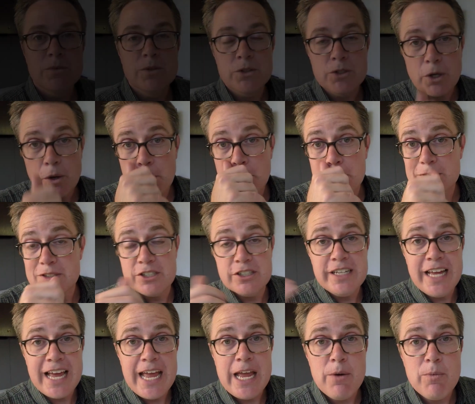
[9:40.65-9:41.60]
So
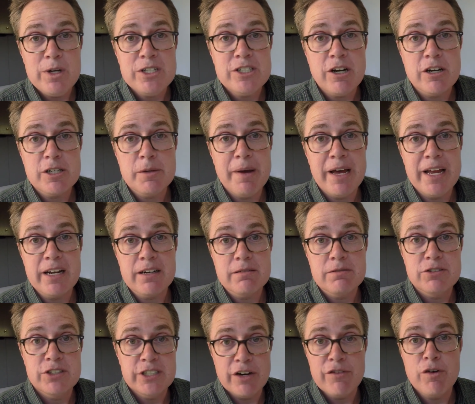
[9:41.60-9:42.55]
today we talked
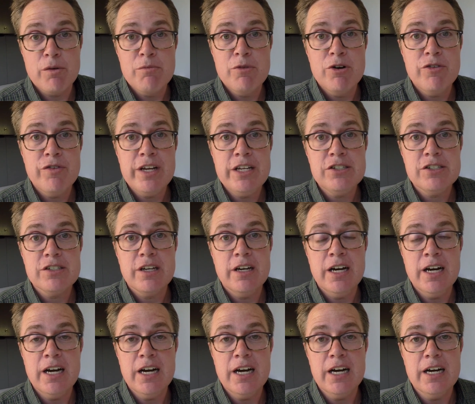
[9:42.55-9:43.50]
about several movies.
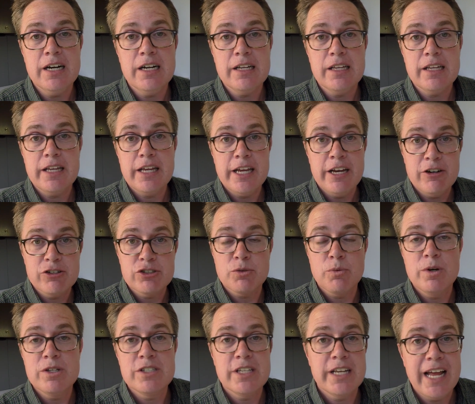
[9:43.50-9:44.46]
Here's the
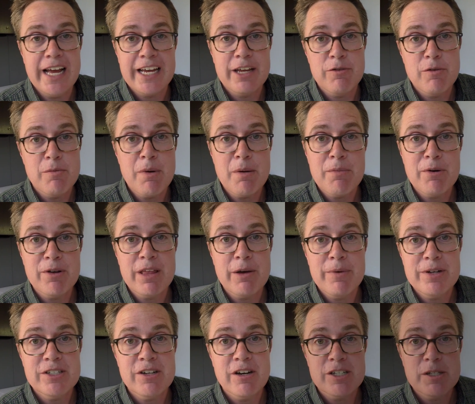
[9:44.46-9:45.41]
ones that I can remember that
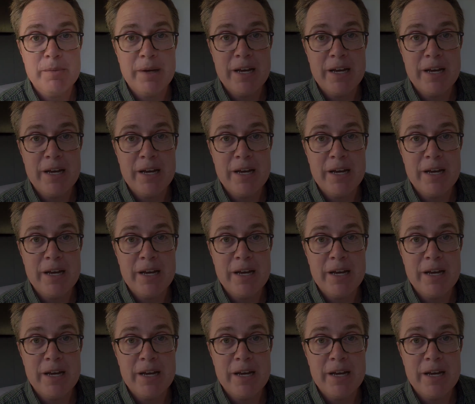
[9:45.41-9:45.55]
we talked